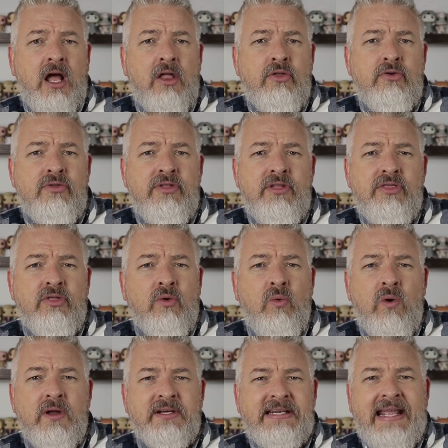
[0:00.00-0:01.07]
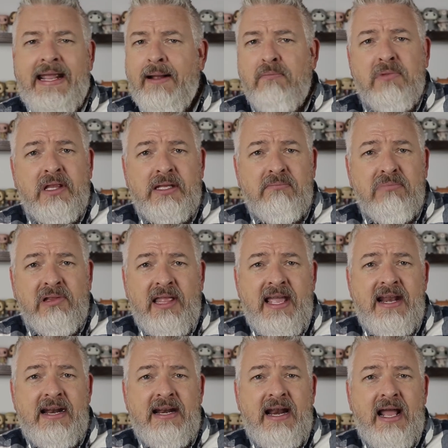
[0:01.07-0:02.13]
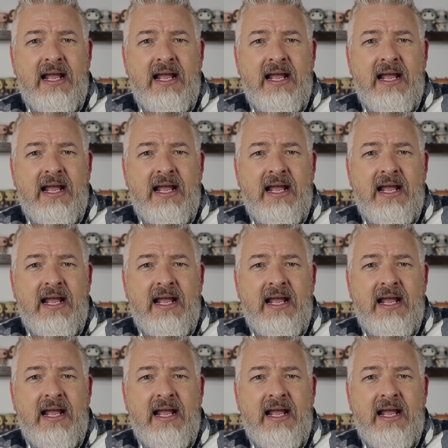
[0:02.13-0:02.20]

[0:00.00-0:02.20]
other than the one gambling planet,